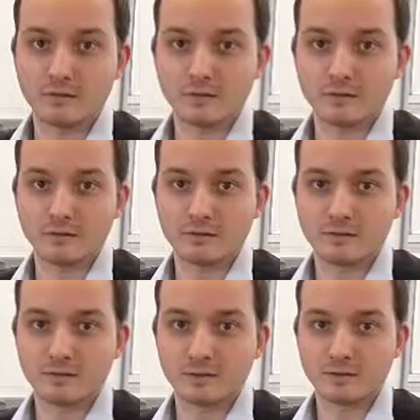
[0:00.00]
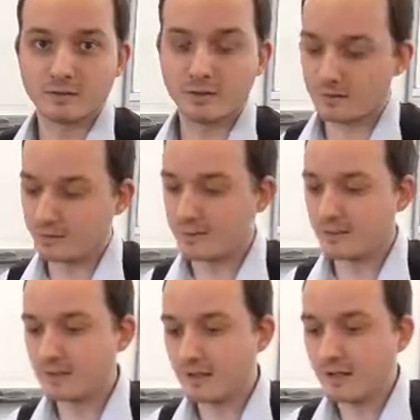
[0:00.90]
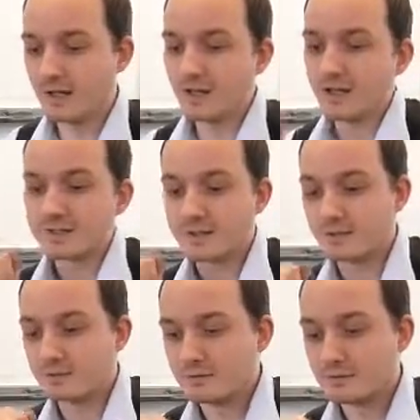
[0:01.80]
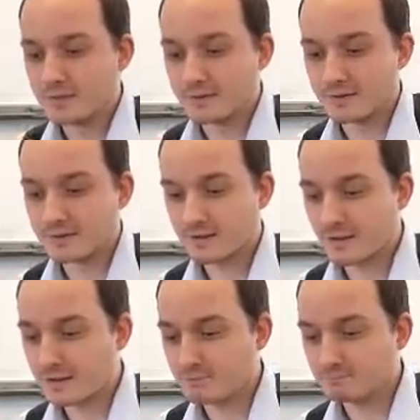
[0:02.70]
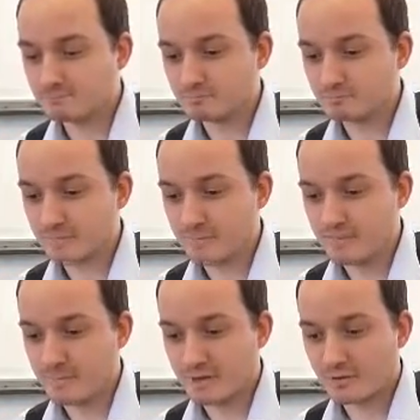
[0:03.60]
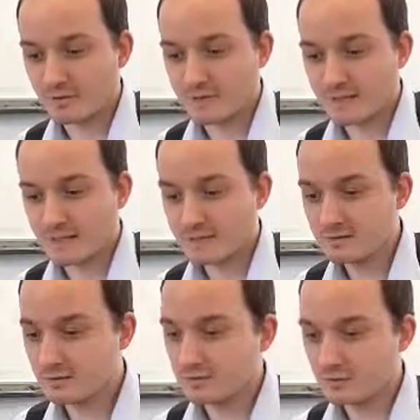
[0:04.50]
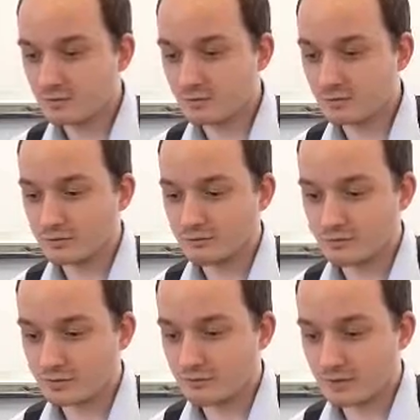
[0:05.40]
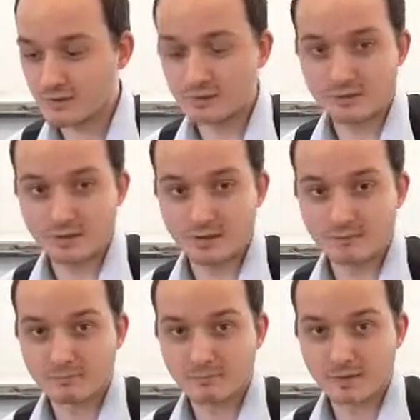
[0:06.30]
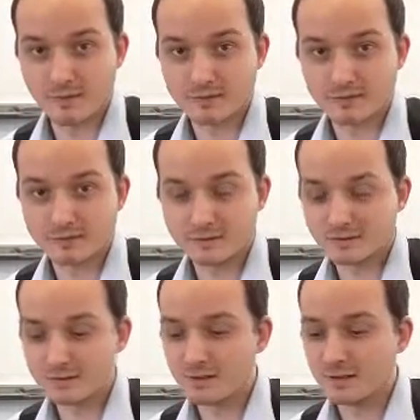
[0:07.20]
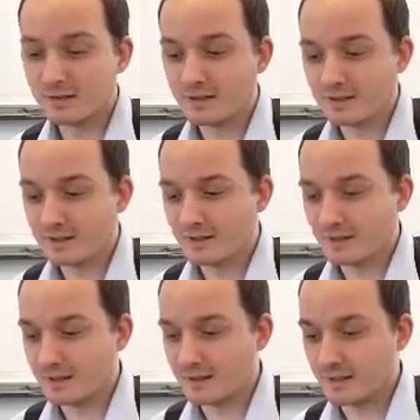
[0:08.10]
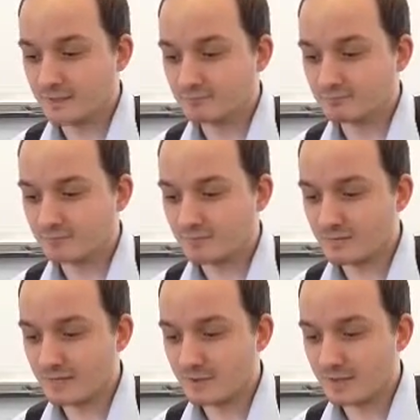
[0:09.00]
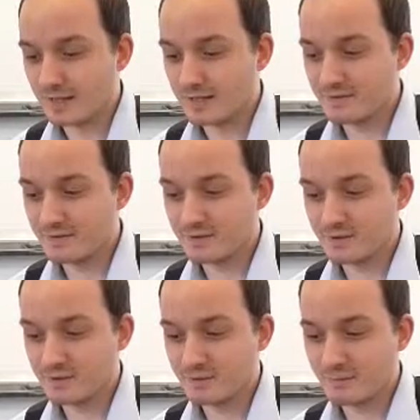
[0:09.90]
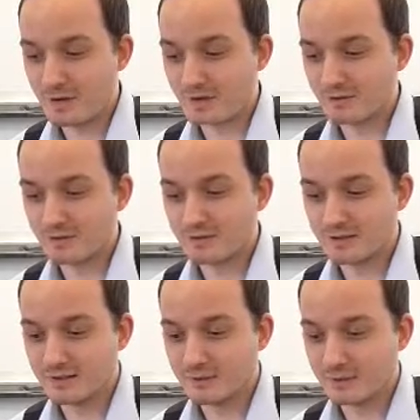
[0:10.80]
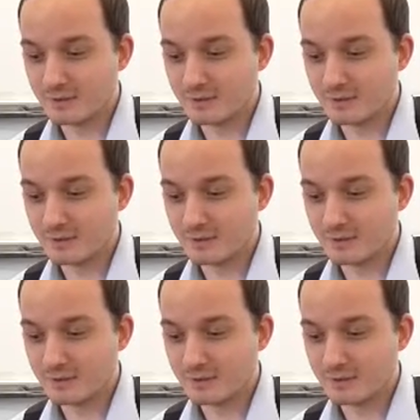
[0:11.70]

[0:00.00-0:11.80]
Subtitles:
Yeah? Good, all right. So, Tiras, feedback on your essay. Your structure was really clear. You had a clear introduction of your methodology,